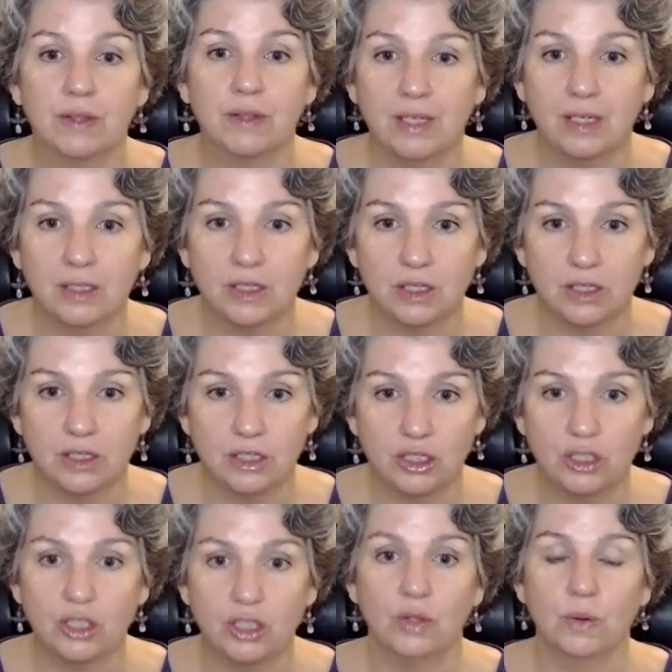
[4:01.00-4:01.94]
thing to
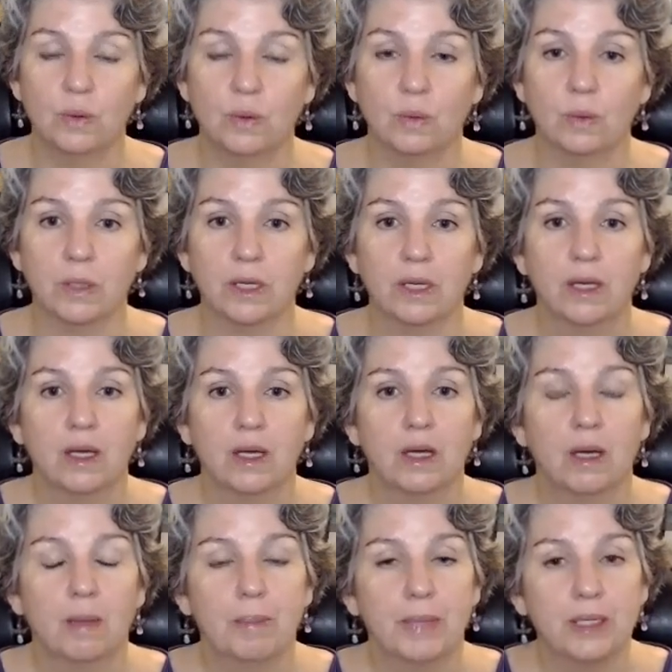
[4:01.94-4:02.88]
do?
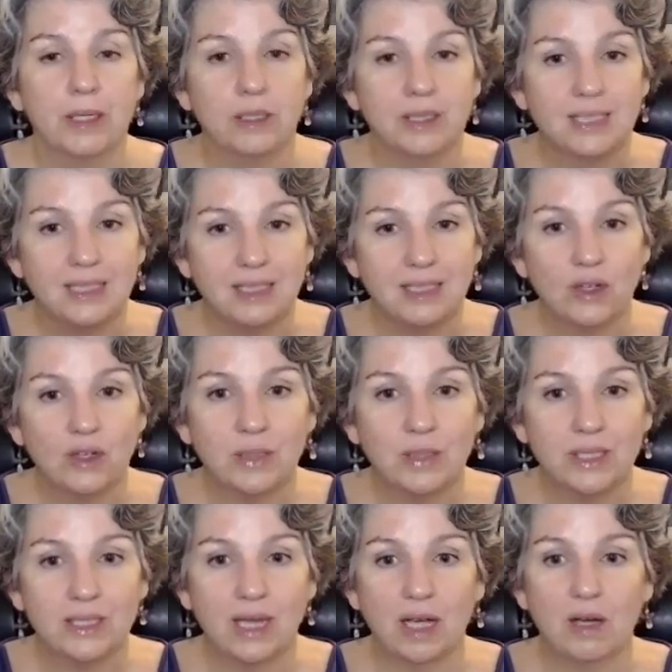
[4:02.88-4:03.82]
But
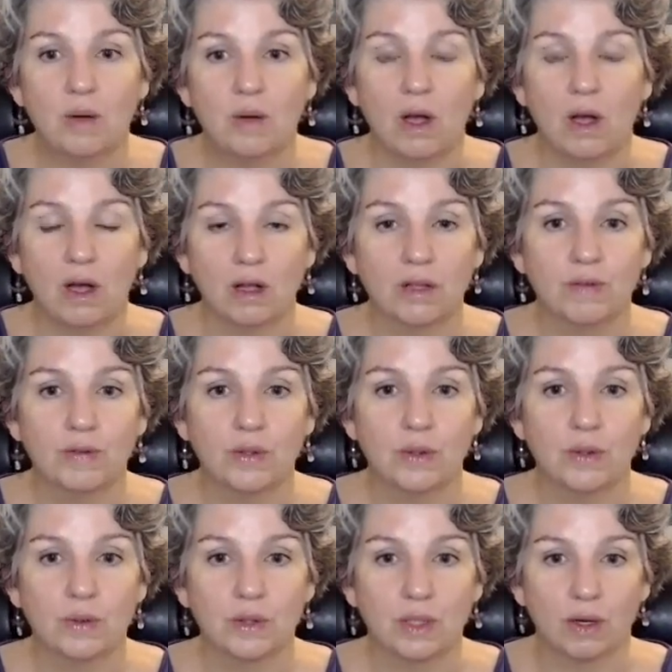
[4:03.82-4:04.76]
notice how all of
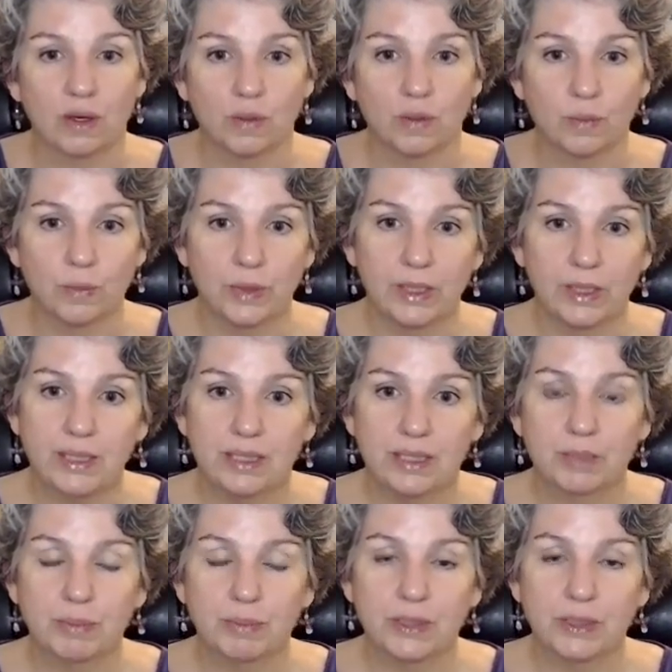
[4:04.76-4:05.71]
those are really
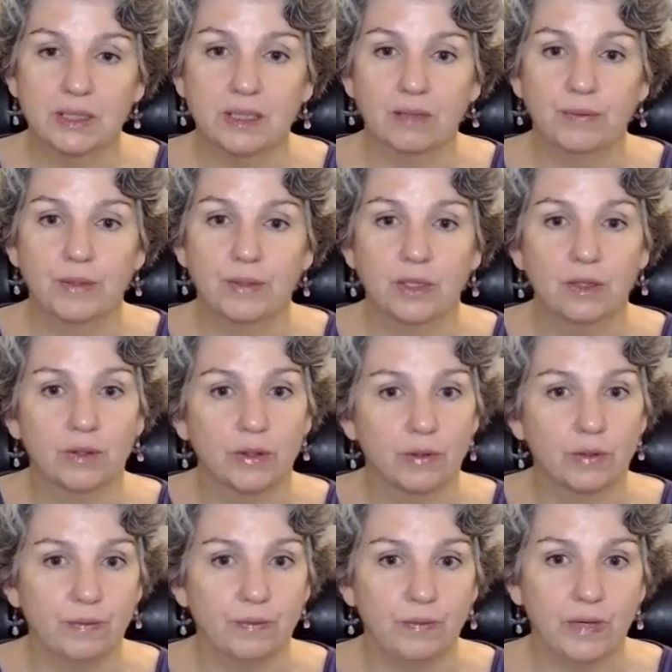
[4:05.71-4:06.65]
specific.
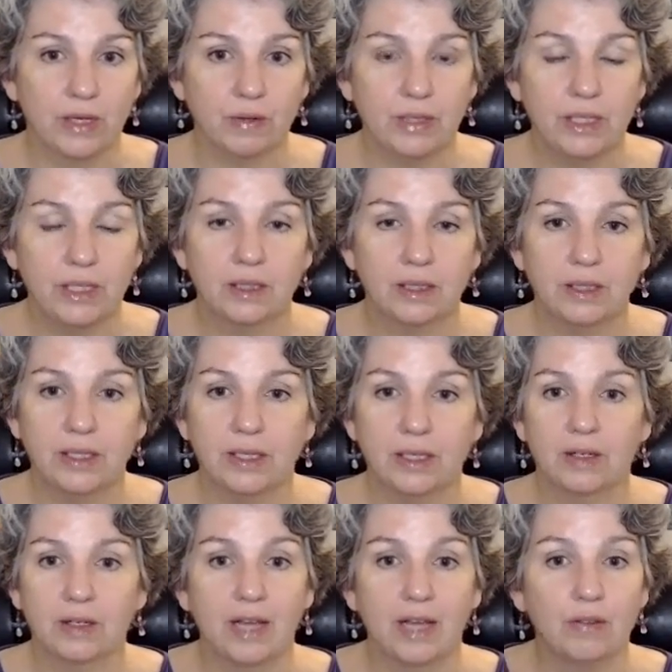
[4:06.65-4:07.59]
They're very
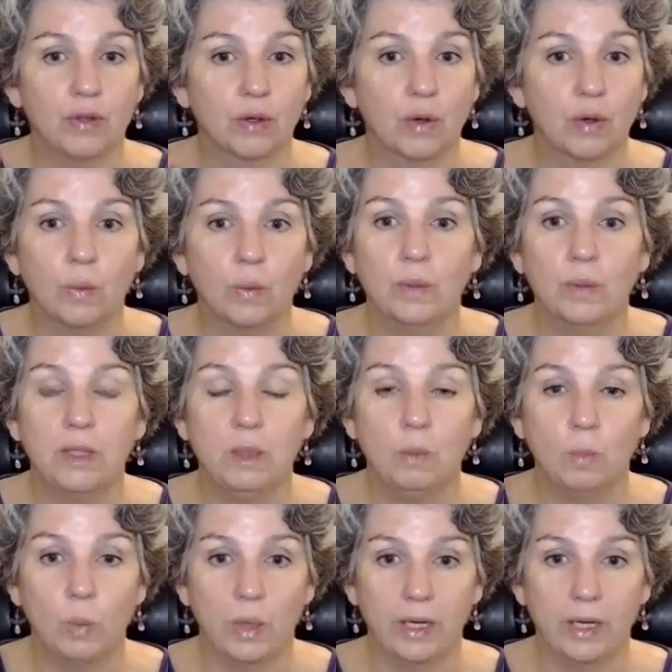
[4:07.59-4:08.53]
clear, and they're only
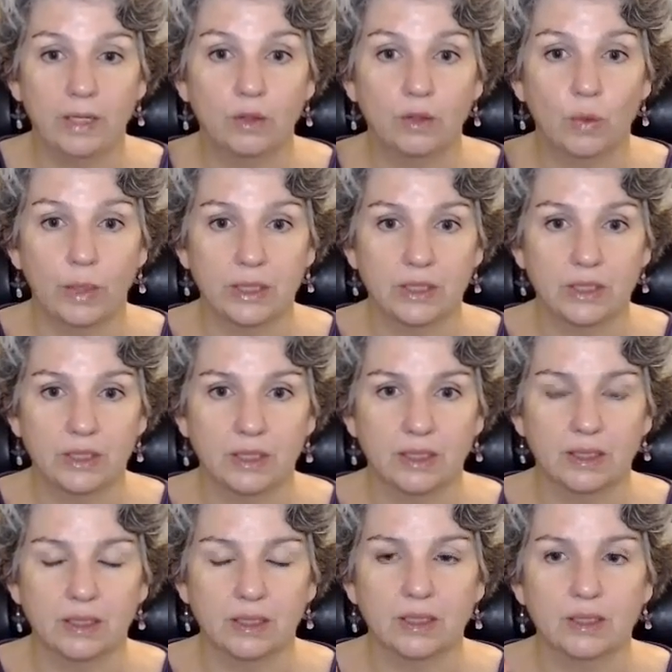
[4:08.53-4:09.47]
one
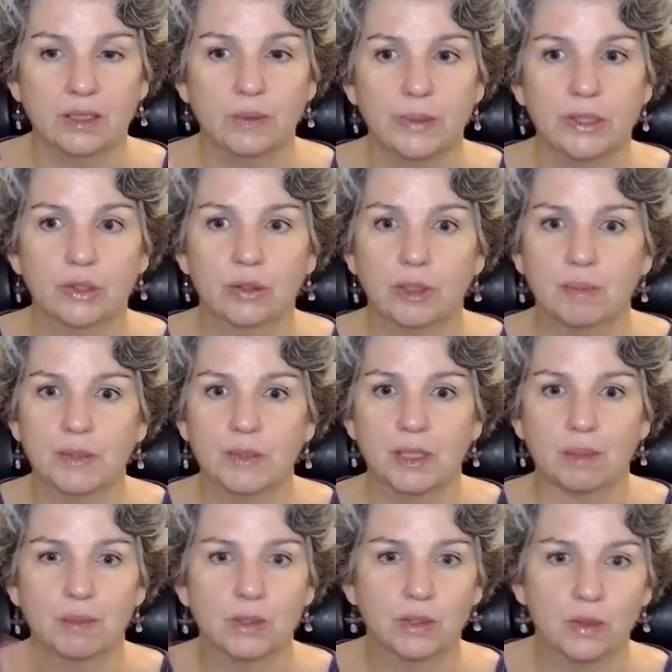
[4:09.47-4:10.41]
question. This is what trips
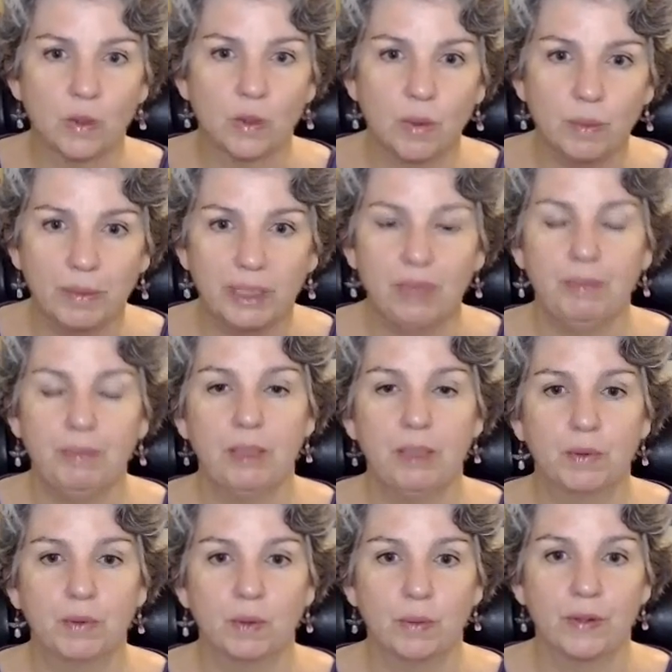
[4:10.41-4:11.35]
up so many
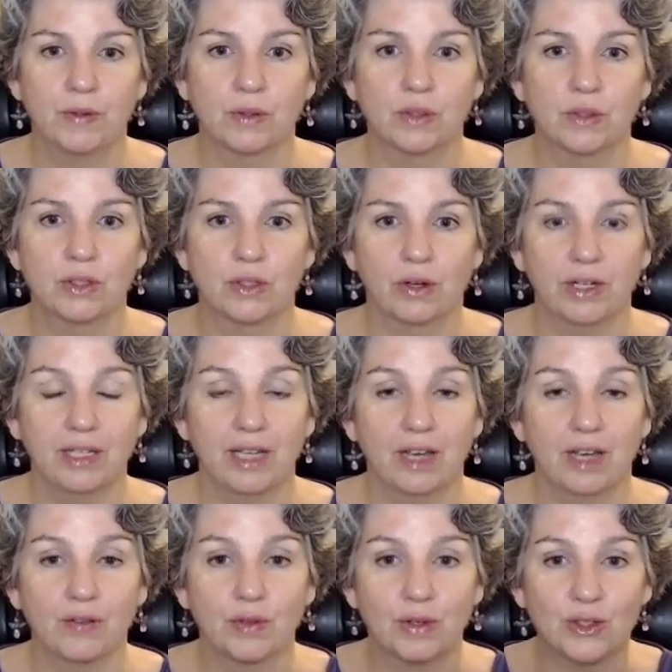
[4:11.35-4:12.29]
people when they're starting
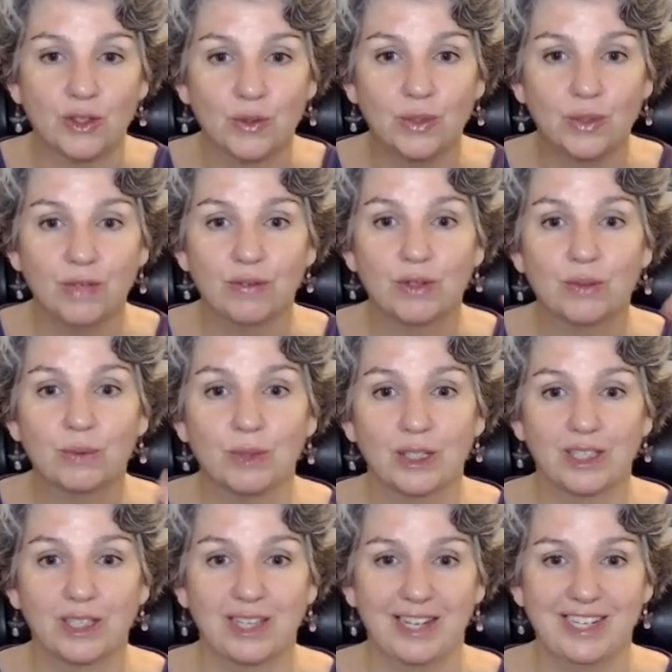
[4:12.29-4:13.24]
out. They don't even
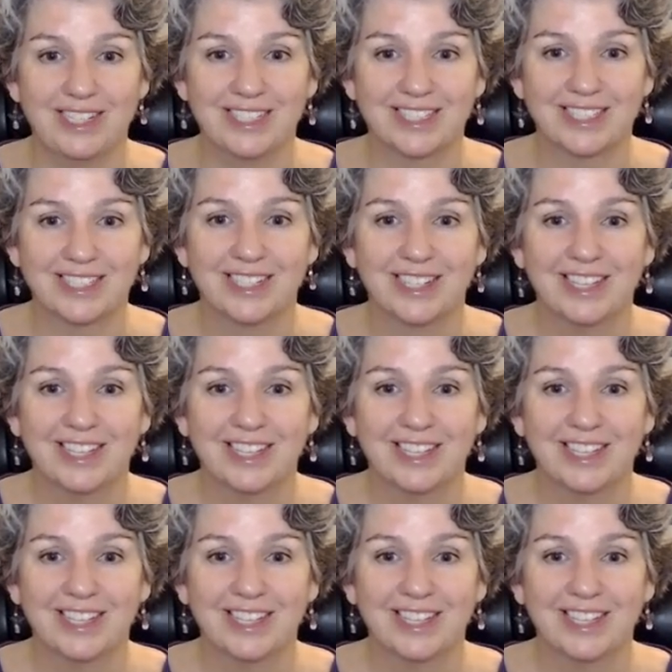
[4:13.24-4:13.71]
realize